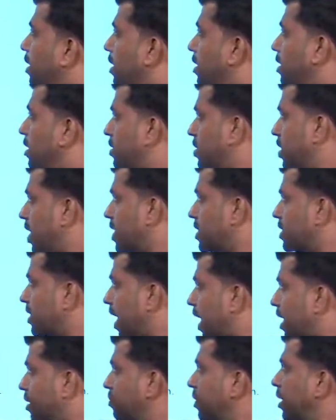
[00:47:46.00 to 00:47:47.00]
Shares
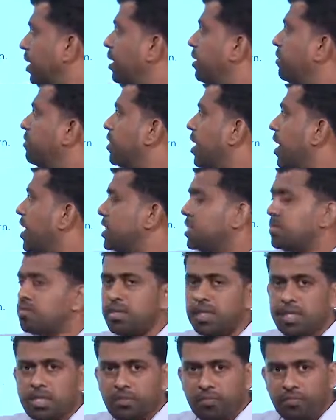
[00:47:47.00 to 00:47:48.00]
can be
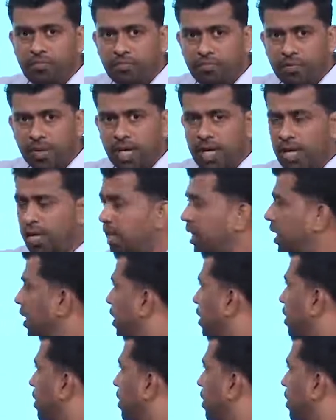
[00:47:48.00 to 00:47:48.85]
transferred freely,